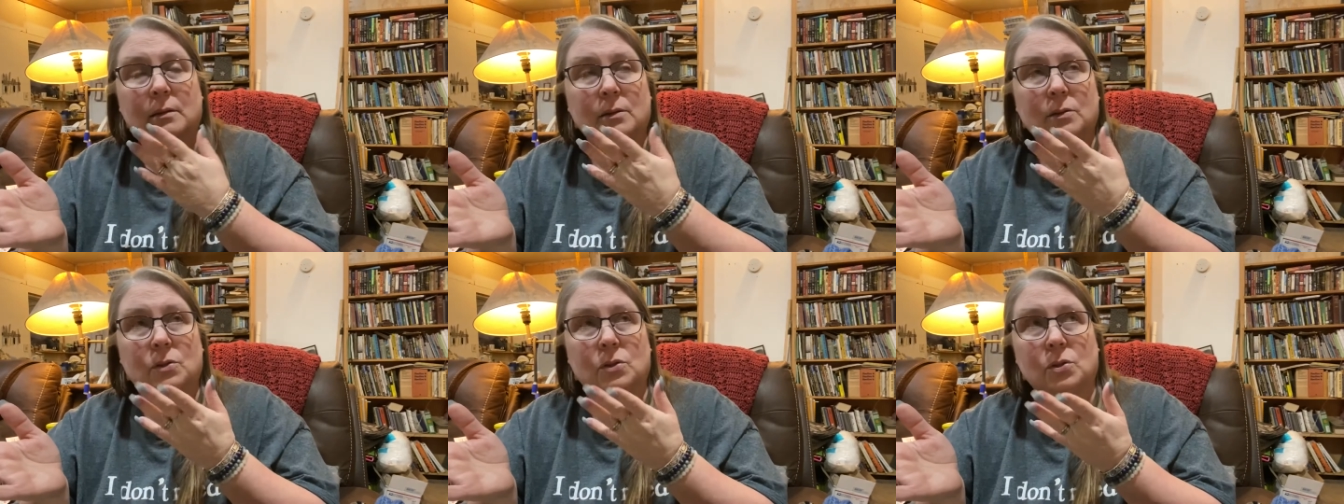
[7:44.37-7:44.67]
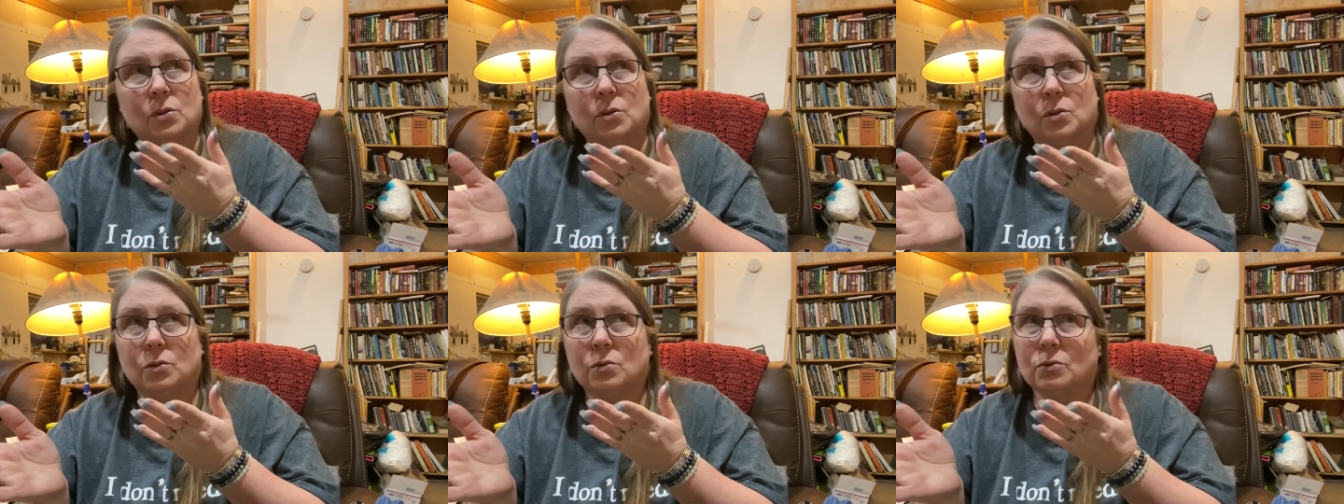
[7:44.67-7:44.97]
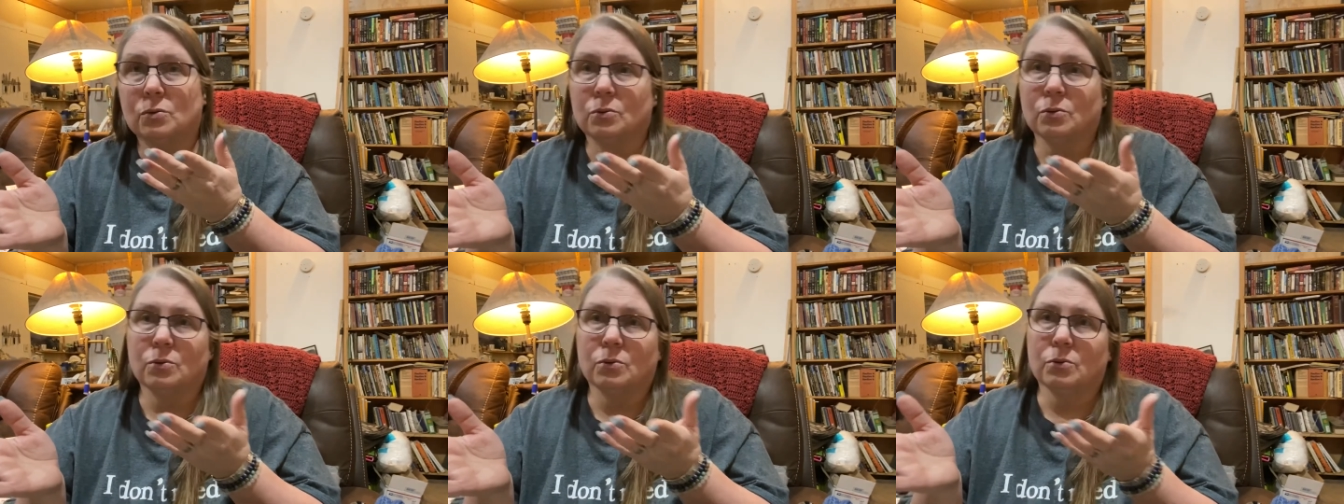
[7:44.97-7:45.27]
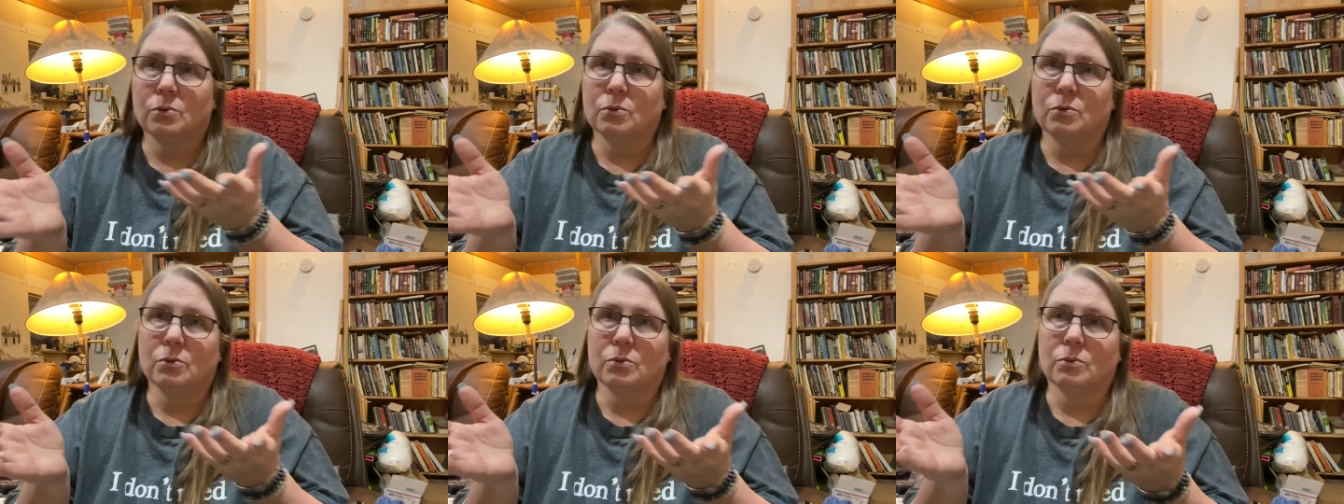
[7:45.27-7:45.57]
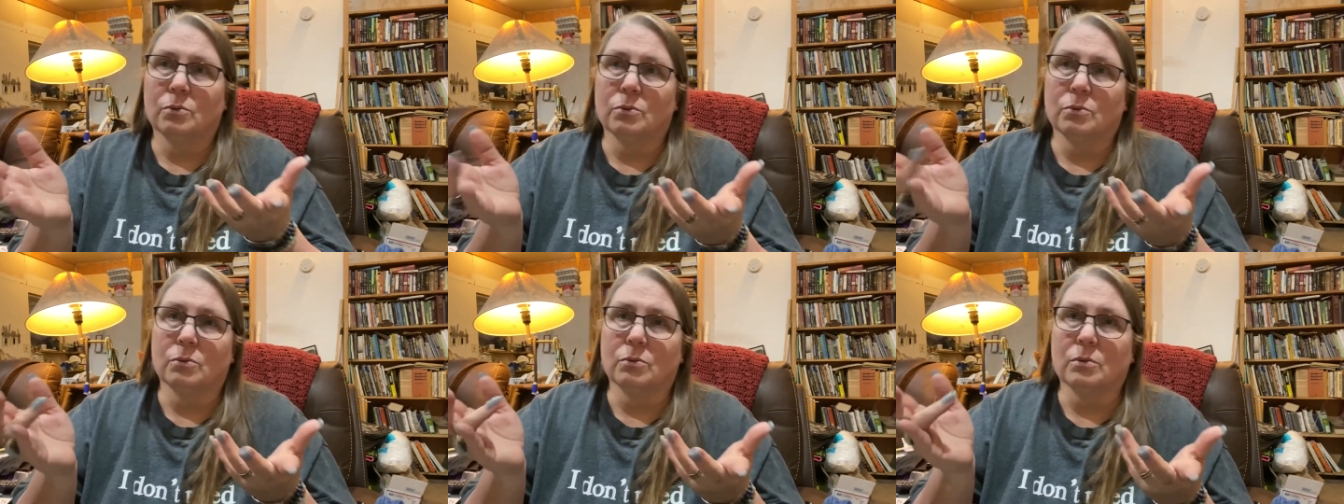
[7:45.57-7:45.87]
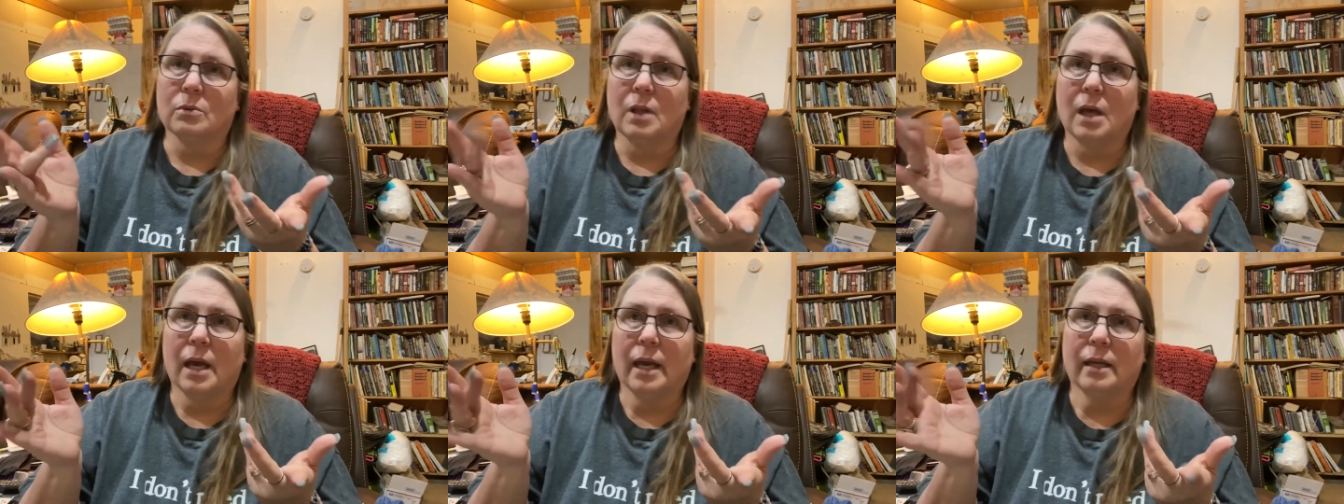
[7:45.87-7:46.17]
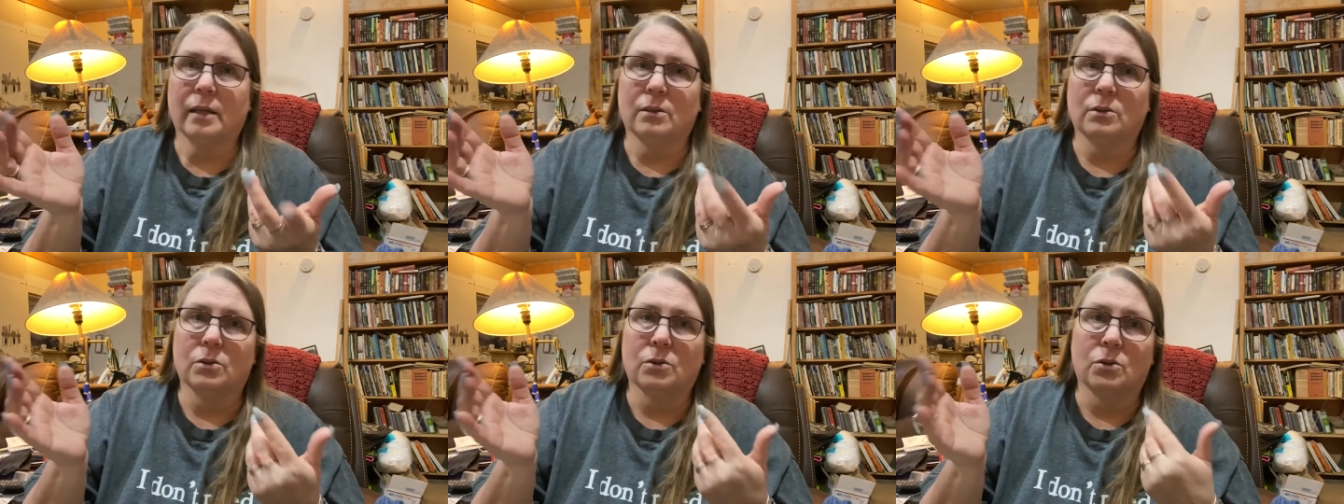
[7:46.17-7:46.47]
Do you like